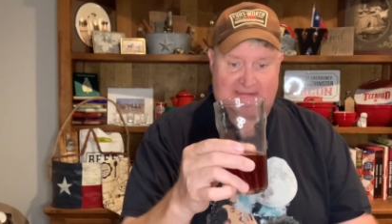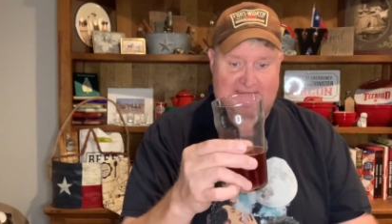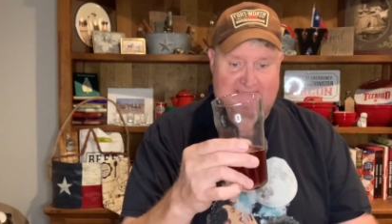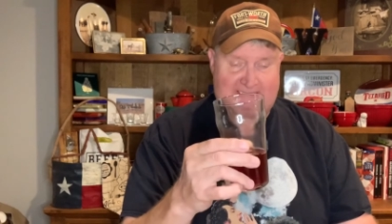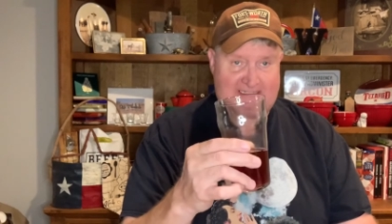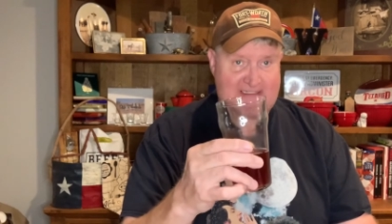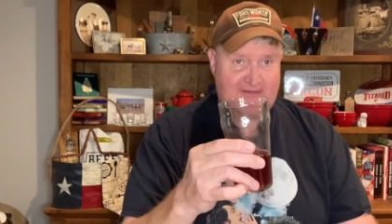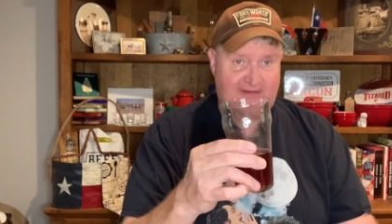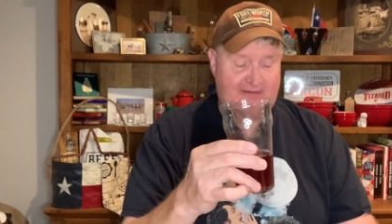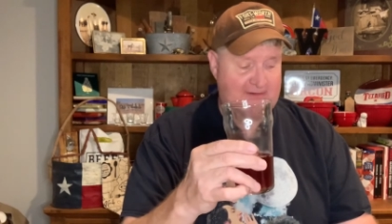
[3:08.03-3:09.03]
This is a
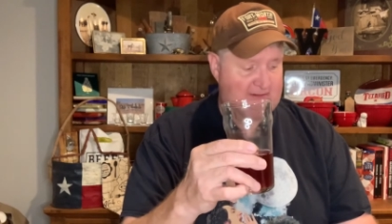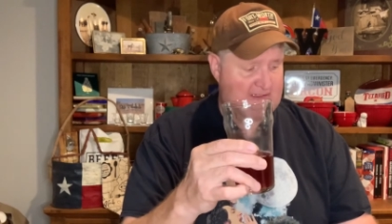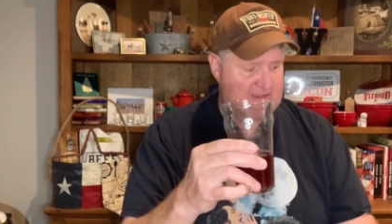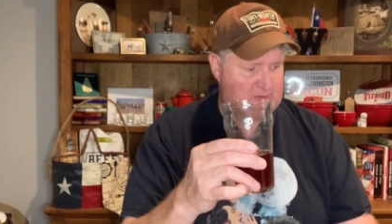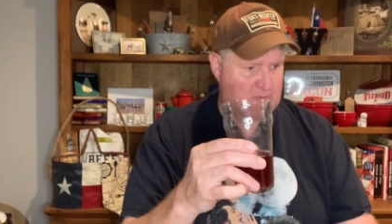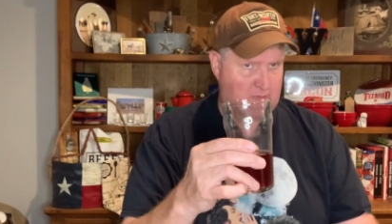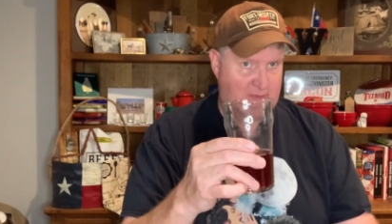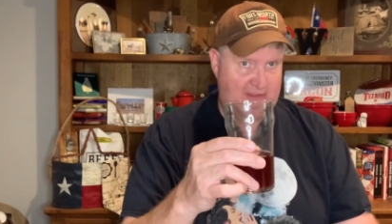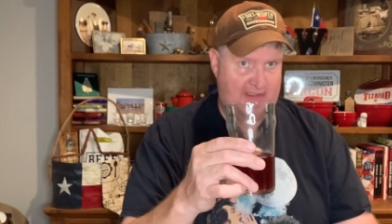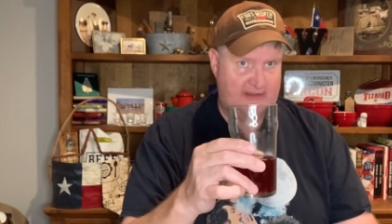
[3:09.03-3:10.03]
favorite. It's
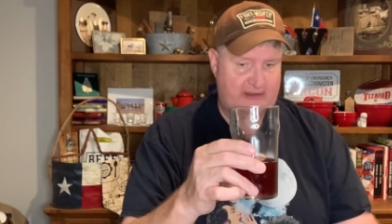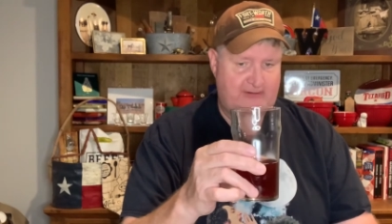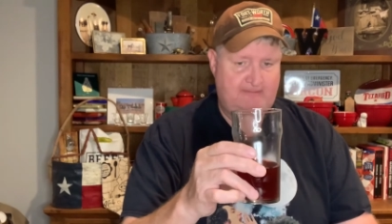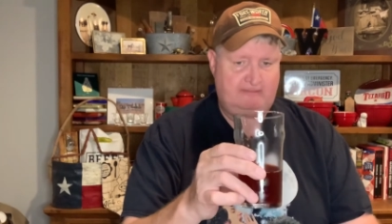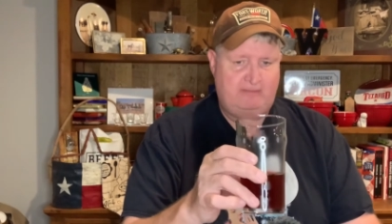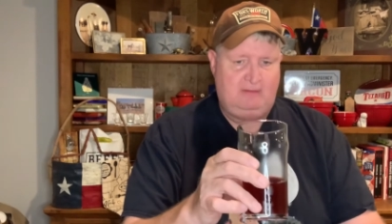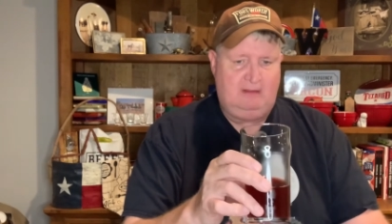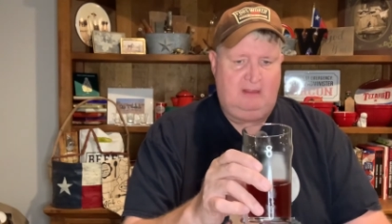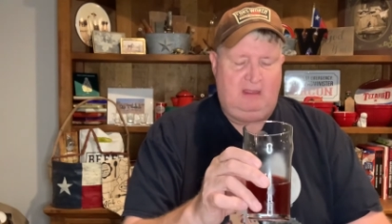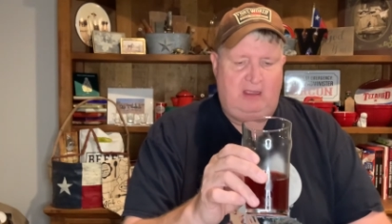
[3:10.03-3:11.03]
really good.
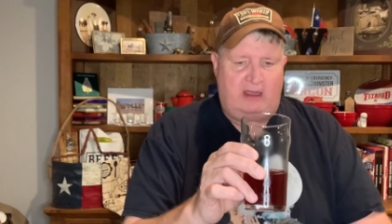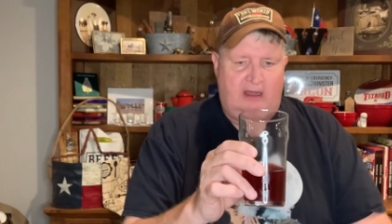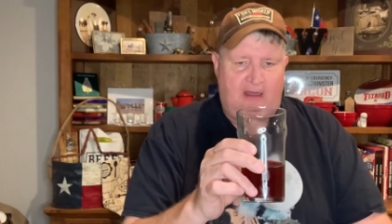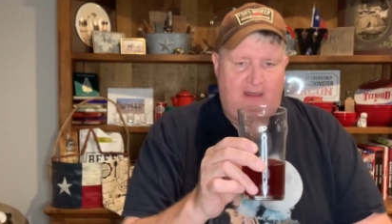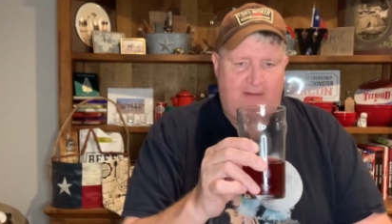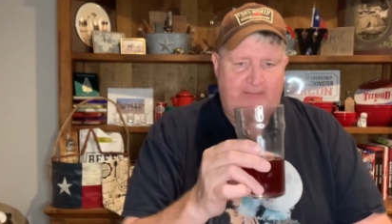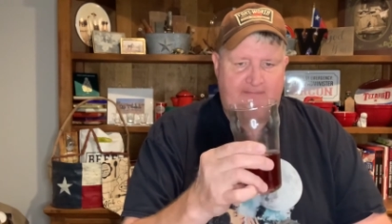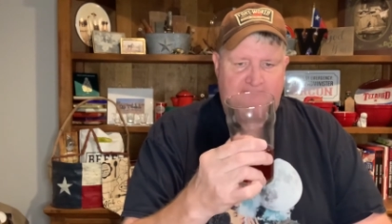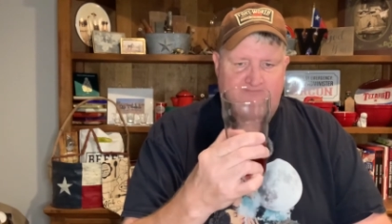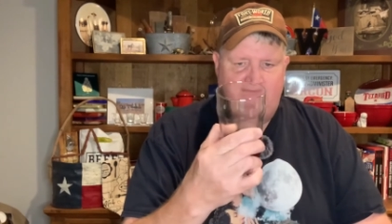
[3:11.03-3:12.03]

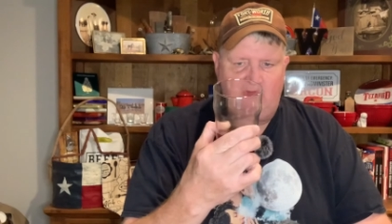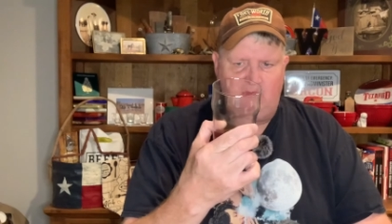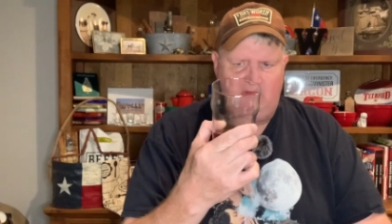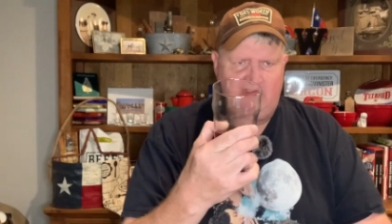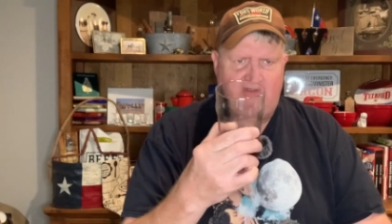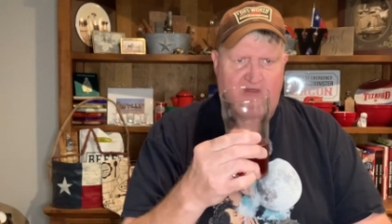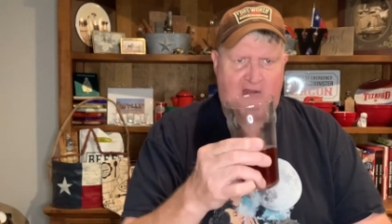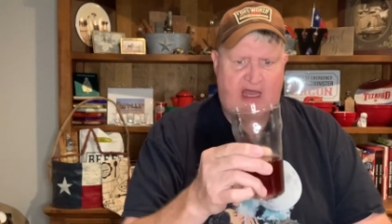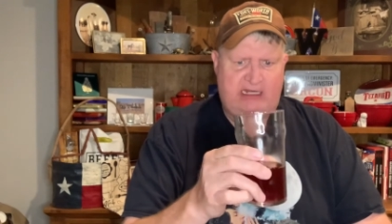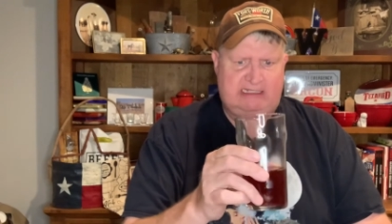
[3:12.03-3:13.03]
Really good on a
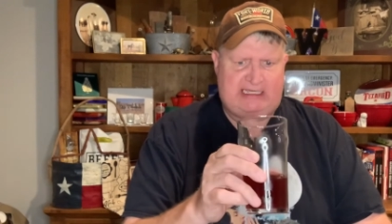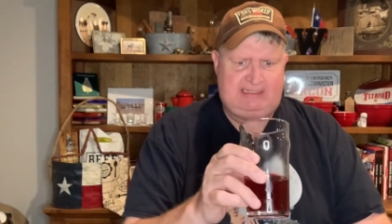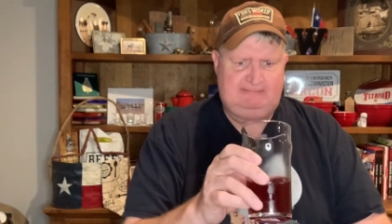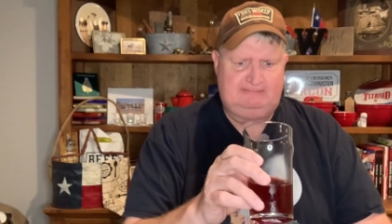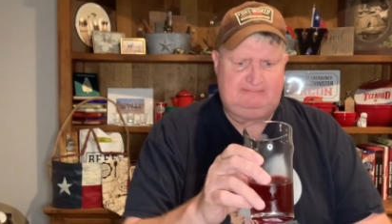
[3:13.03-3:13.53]
hot day.